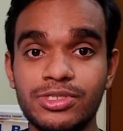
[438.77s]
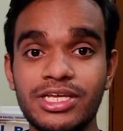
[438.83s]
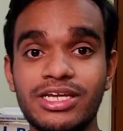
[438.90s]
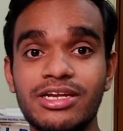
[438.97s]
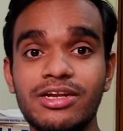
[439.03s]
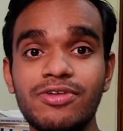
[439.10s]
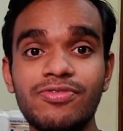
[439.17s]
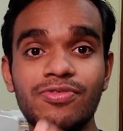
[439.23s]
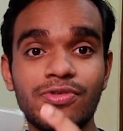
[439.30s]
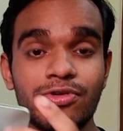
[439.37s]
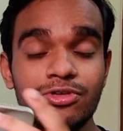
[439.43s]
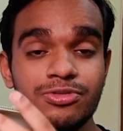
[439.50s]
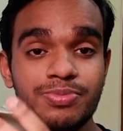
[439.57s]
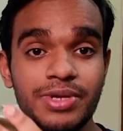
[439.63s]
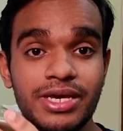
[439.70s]
there are 4
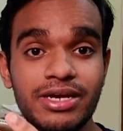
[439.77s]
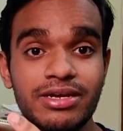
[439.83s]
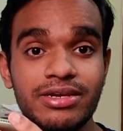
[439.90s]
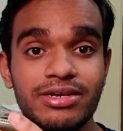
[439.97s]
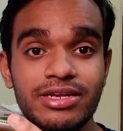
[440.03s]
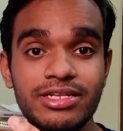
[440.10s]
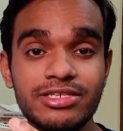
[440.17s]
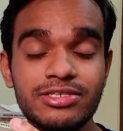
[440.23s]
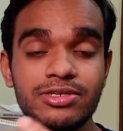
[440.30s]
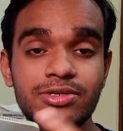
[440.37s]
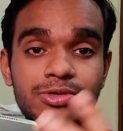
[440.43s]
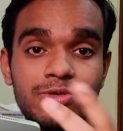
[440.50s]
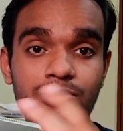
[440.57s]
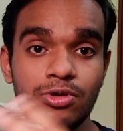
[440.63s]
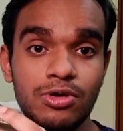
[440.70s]
speaker grills,
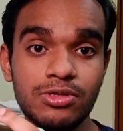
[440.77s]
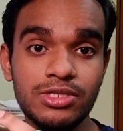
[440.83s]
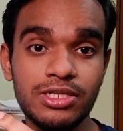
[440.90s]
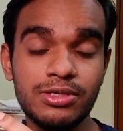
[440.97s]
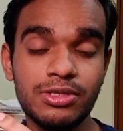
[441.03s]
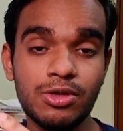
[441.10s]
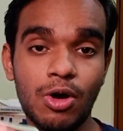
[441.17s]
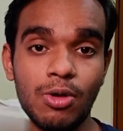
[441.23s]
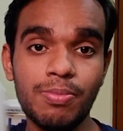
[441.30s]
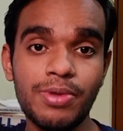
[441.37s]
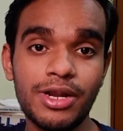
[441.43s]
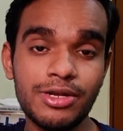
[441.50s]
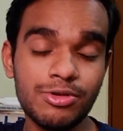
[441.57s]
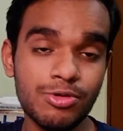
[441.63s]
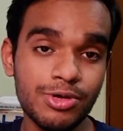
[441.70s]
2 on the top and